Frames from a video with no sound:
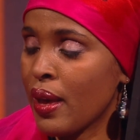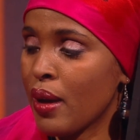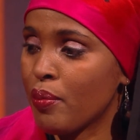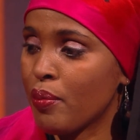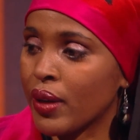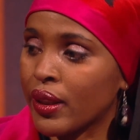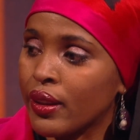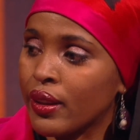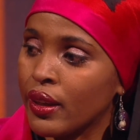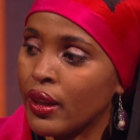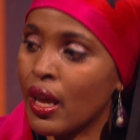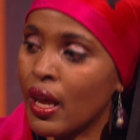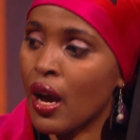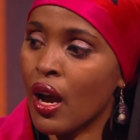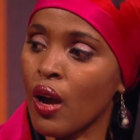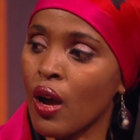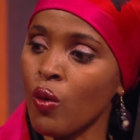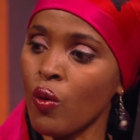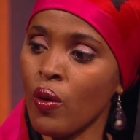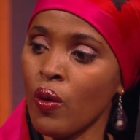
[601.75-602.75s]
But
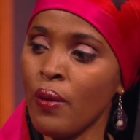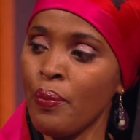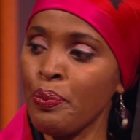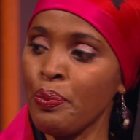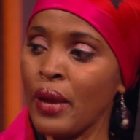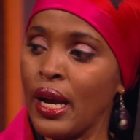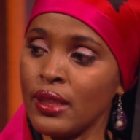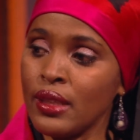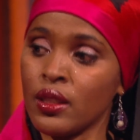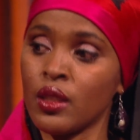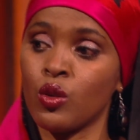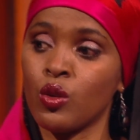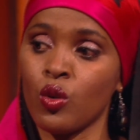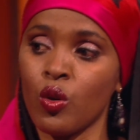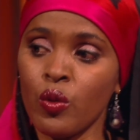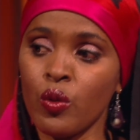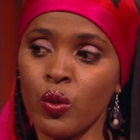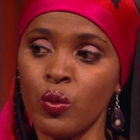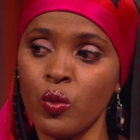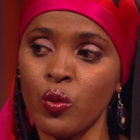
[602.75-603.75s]
now, as a
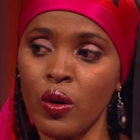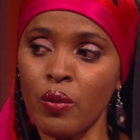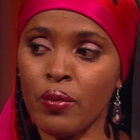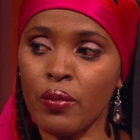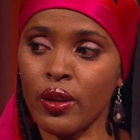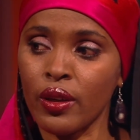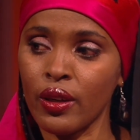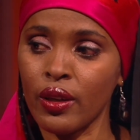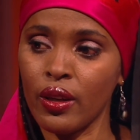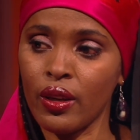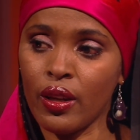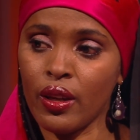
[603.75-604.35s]
growing woman,